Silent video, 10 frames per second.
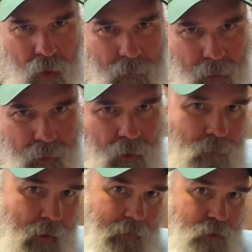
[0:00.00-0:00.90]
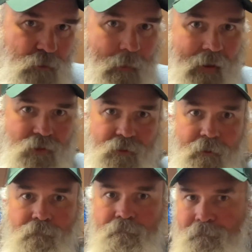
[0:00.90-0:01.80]
maybe I'll make a
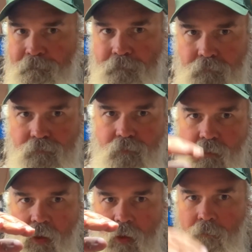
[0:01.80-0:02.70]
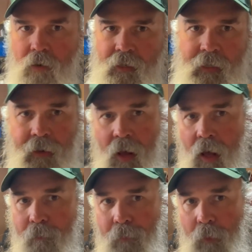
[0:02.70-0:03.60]
spacer and bring it
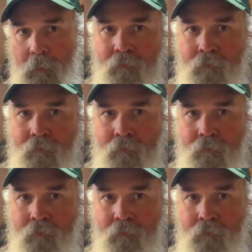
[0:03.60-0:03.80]
up, or